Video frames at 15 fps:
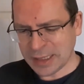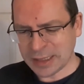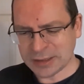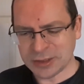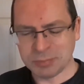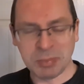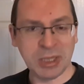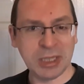
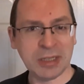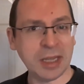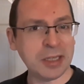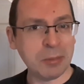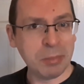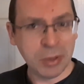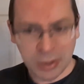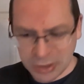as being like
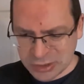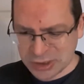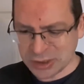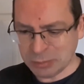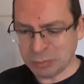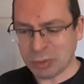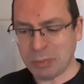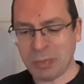a
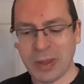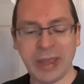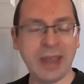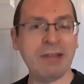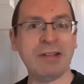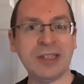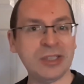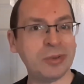person
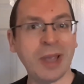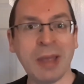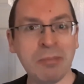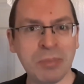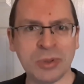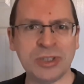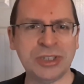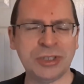preparing to
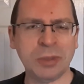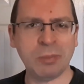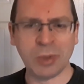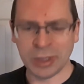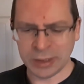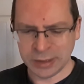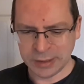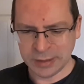ambush
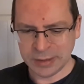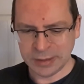someone.